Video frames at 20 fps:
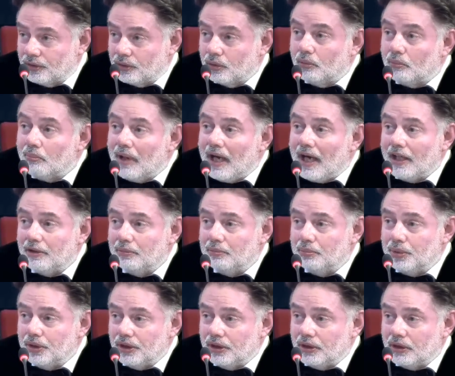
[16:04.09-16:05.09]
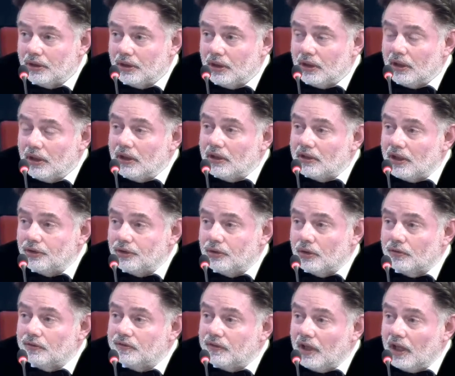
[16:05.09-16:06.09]
So it might be that
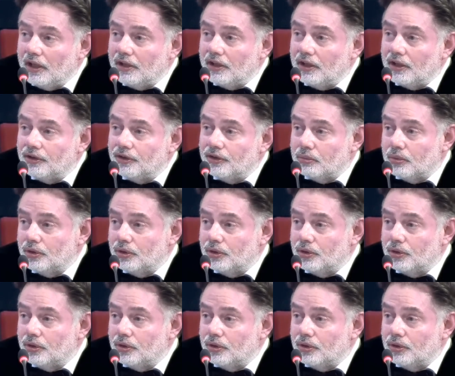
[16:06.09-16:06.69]
your findings